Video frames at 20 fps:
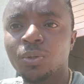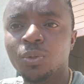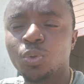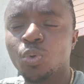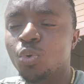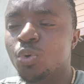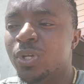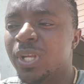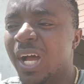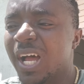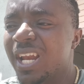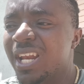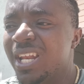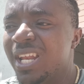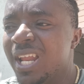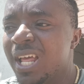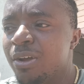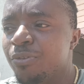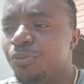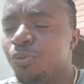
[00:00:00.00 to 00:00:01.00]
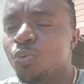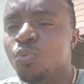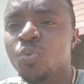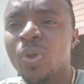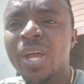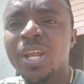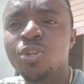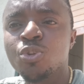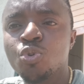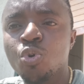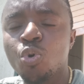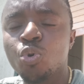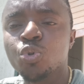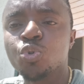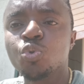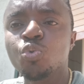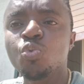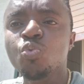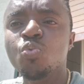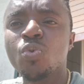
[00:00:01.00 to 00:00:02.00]
to that level where
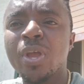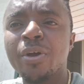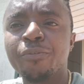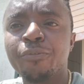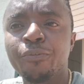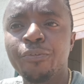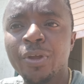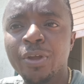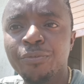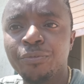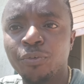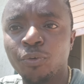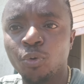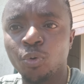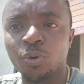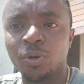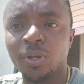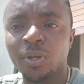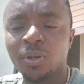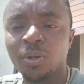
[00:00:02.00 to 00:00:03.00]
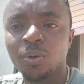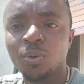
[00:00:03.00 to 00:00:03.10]
those who were favored,